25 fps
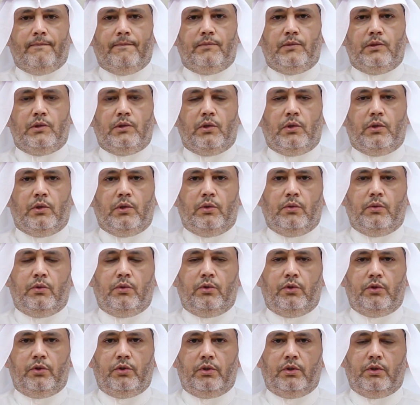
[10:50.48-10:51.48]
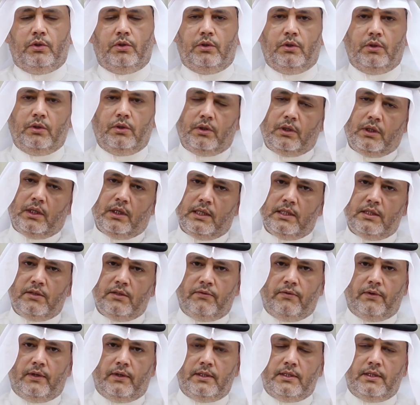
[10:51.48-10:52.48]
So you could
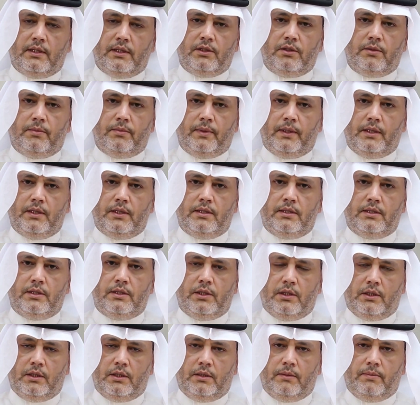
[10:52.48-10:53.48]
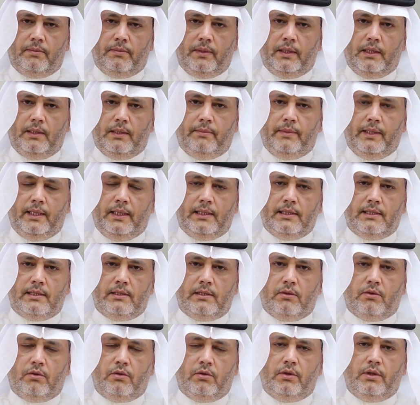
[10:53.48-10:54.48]
classify such a patient
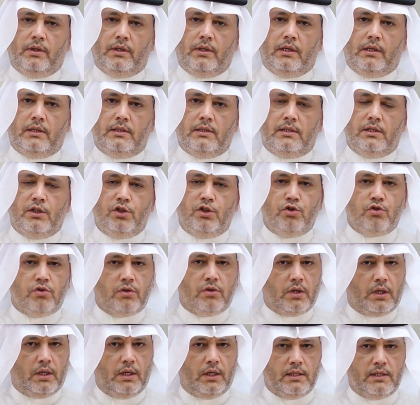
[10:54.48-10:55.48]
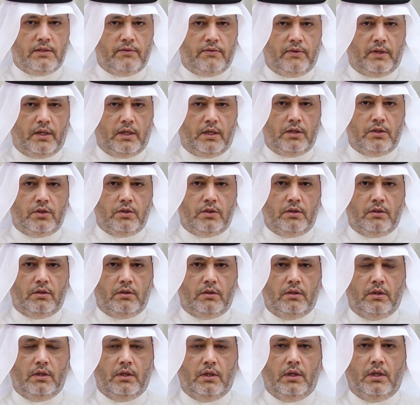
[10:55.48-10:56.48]
based on the seizure classification,
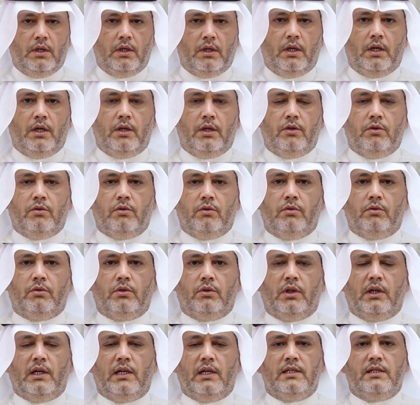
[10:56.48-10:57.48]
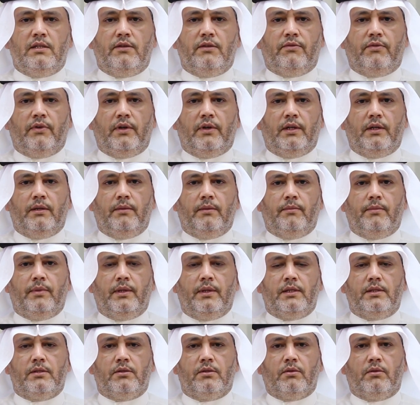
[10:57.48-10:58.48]
and you could classify him
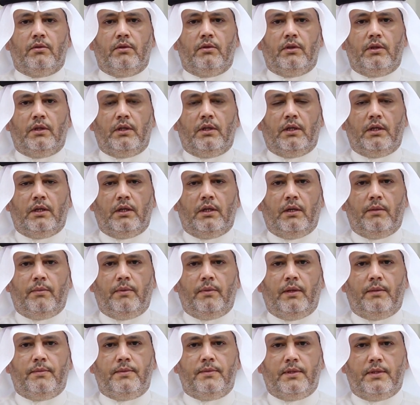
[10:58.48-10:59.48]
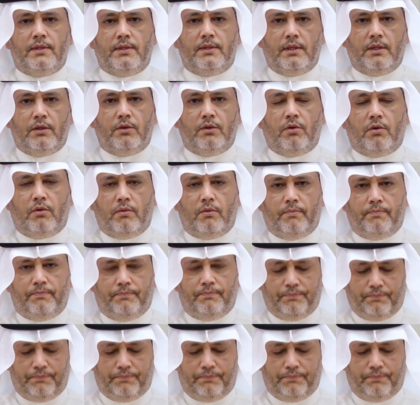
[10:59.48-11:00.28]
based on the epilepsy syndrome.